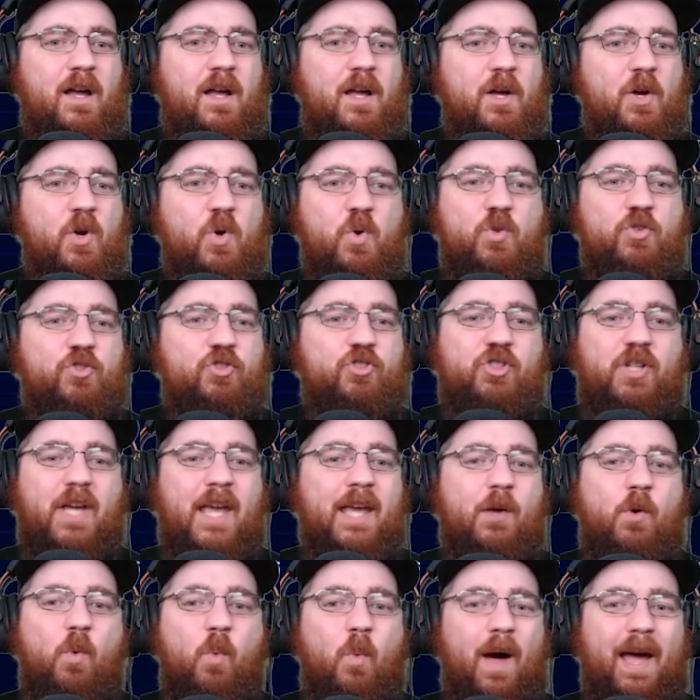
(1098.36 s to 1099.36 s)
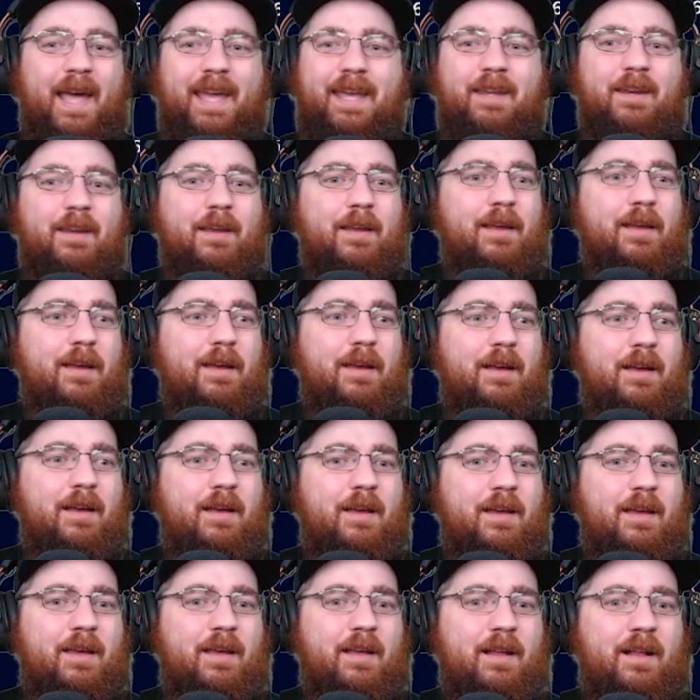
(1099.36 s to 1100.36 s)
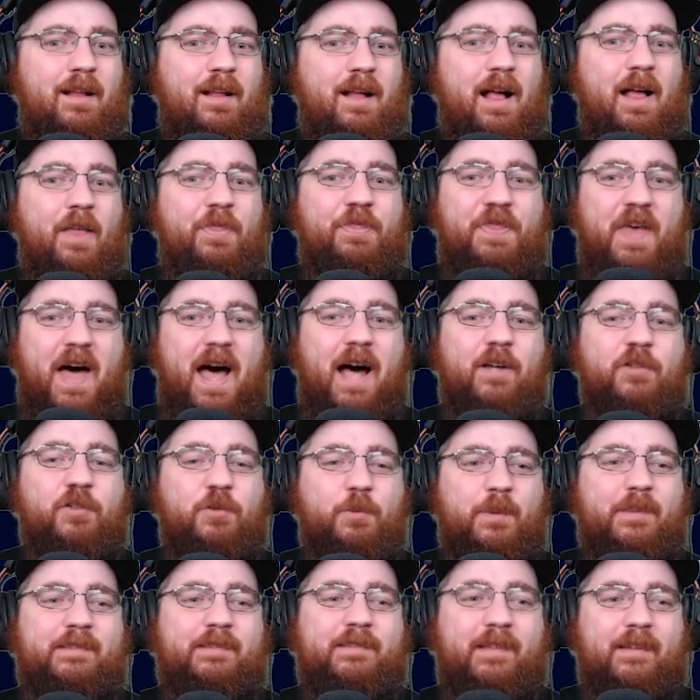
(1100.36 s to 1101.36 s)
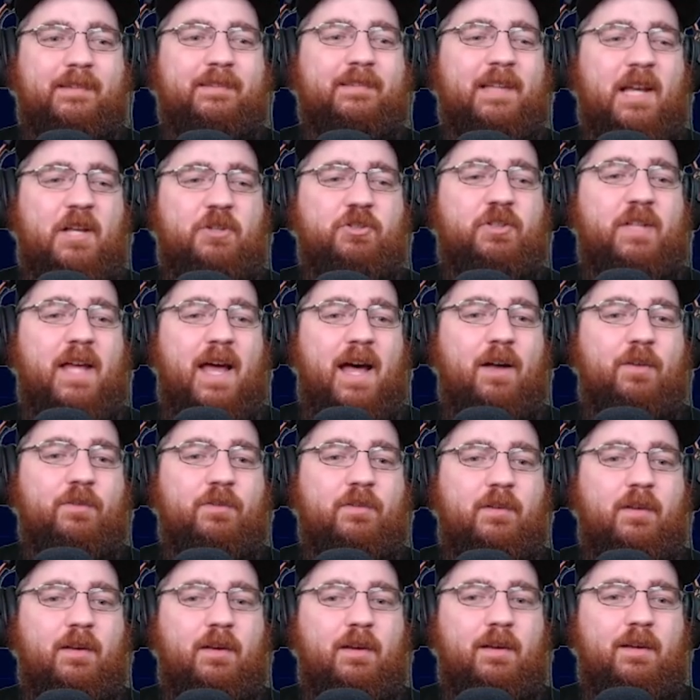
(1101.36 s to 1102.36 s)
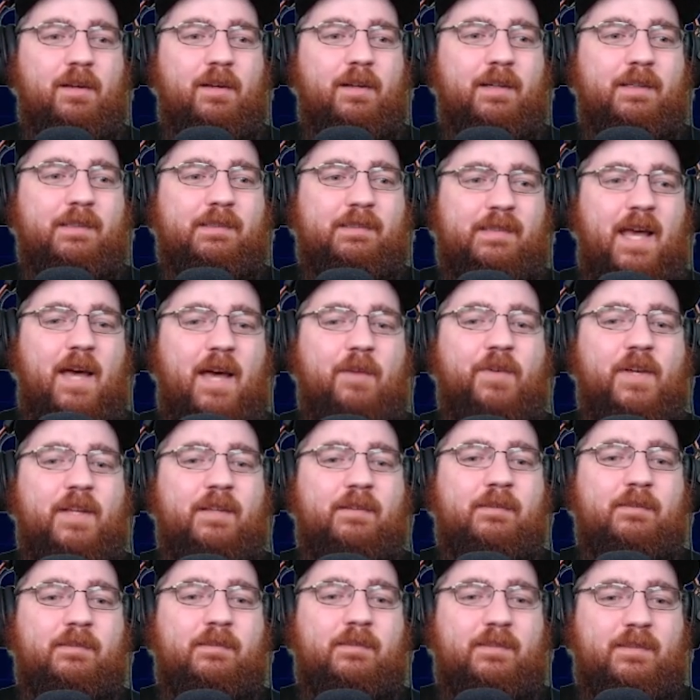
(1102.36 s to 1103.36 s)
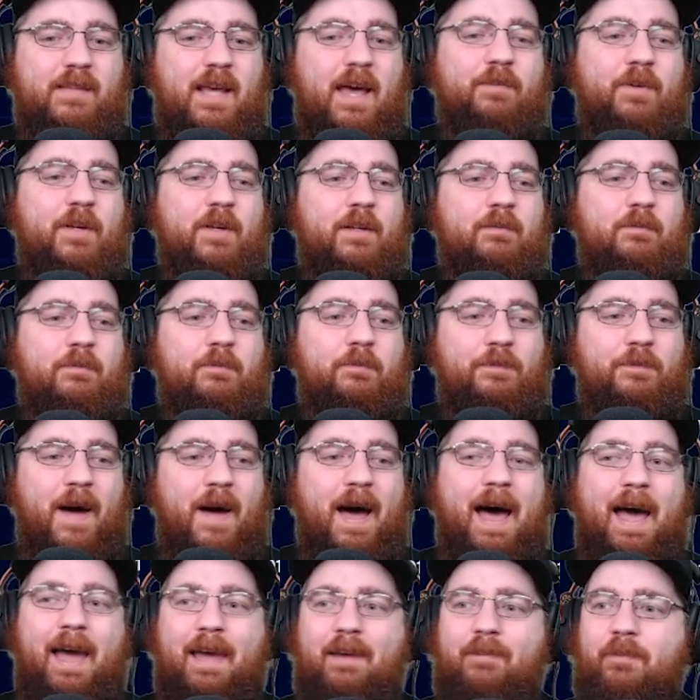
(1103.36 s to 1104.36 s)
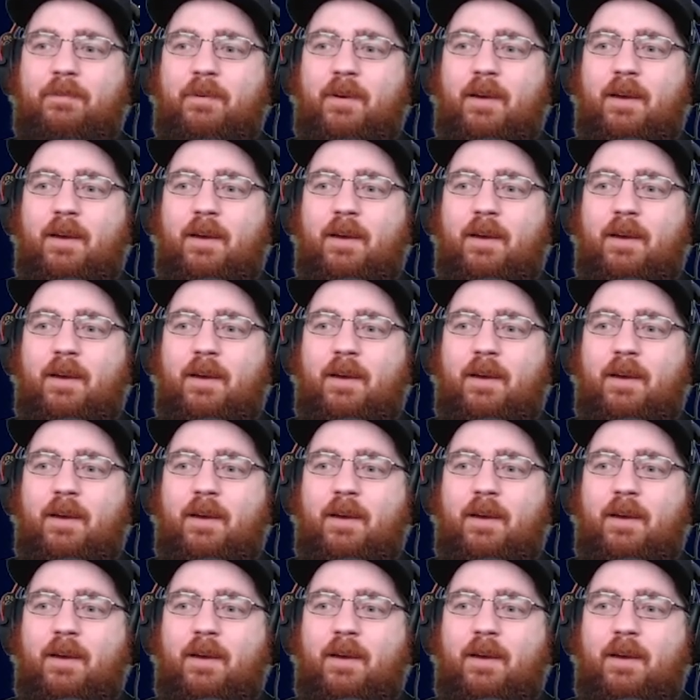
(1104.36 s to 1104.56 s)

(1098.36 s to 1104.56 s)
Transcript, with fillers: Who's Jake White? A thousand with six touchdowns. Seven, seven, five.